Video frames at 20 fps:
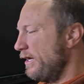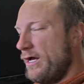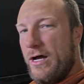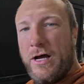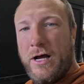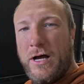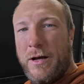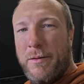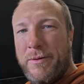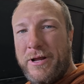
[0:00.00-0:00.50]

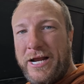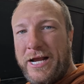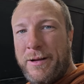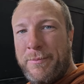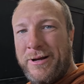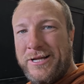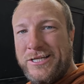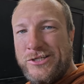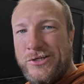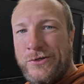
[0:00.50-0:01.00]
but I got
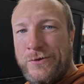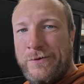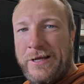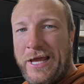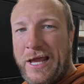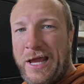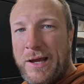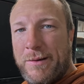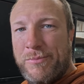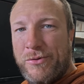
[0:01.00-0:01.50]
my tuned
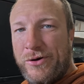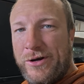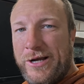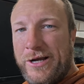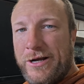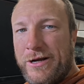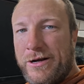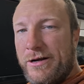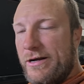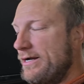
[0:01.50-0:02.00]
camper
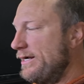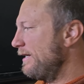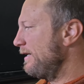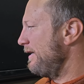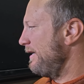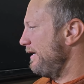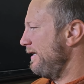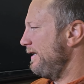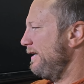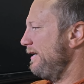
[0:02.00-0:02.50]
here,
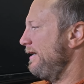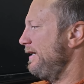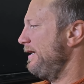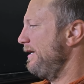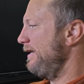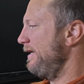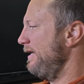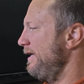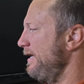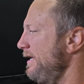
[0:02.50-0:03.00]

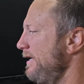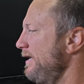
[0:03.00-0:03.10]
and